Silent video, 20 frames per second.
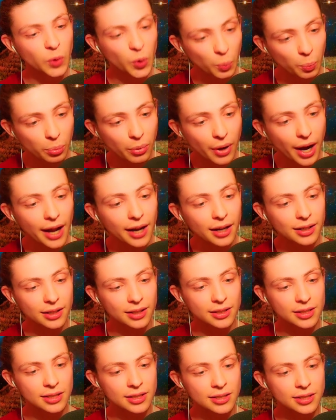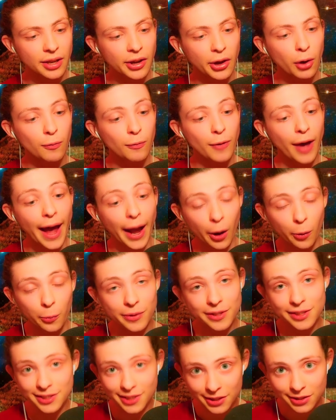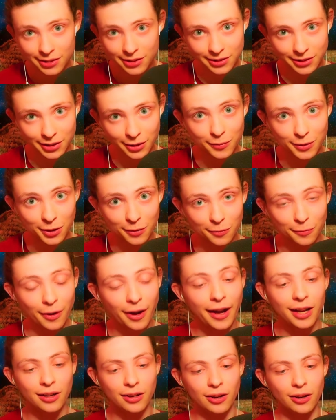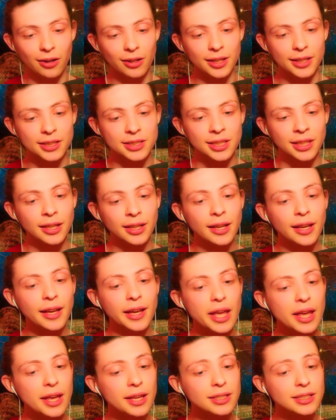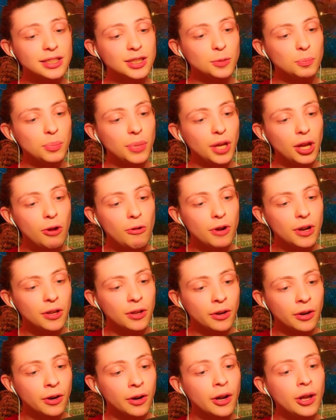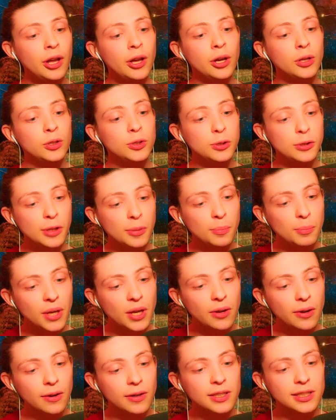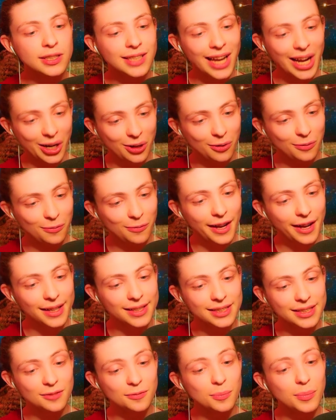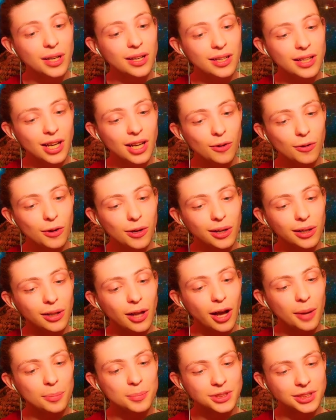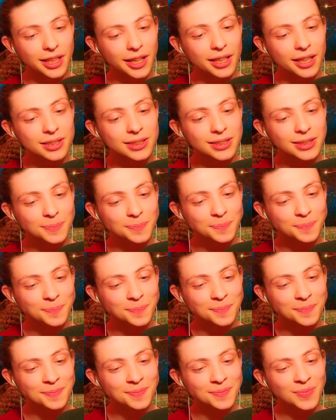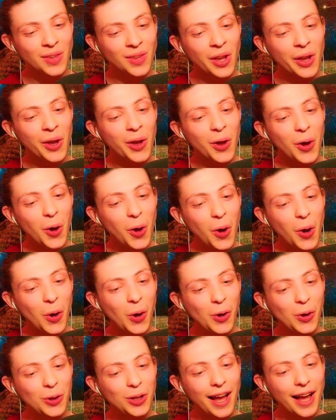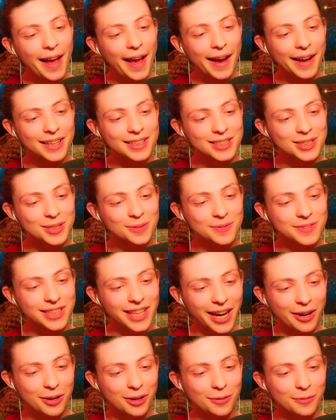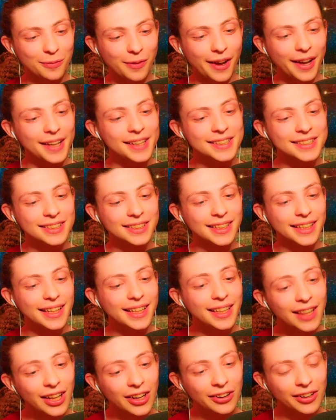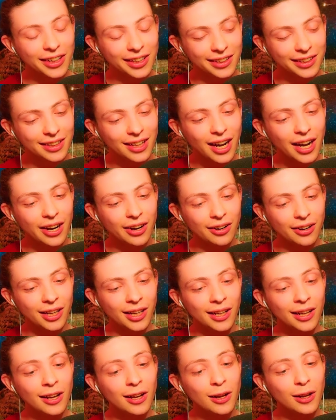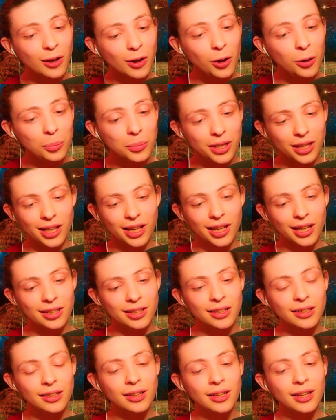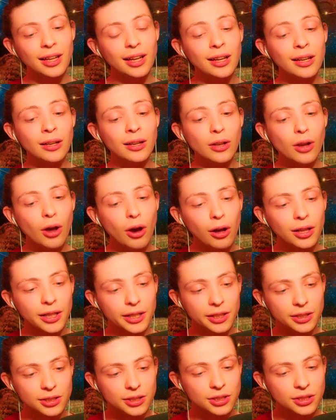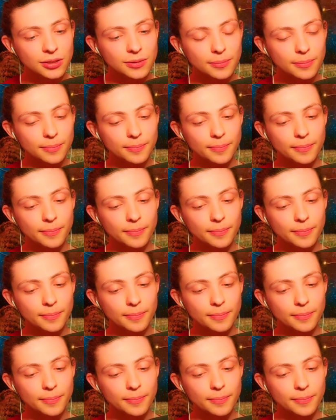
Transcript: the practice of acquisition of divine knowledge, is superior to the mere sacrifice of material objects. All acts of sacrifice in their entirety culminate in knowledge.